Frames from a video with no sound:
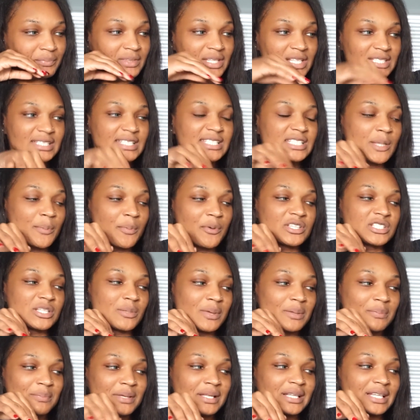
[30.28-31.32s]
this is supposed
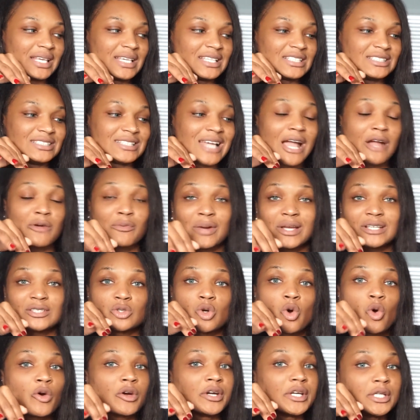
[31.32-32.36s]
to be Billie's
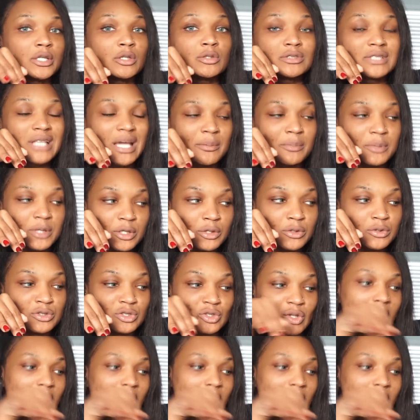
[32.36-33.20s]
directorial debut,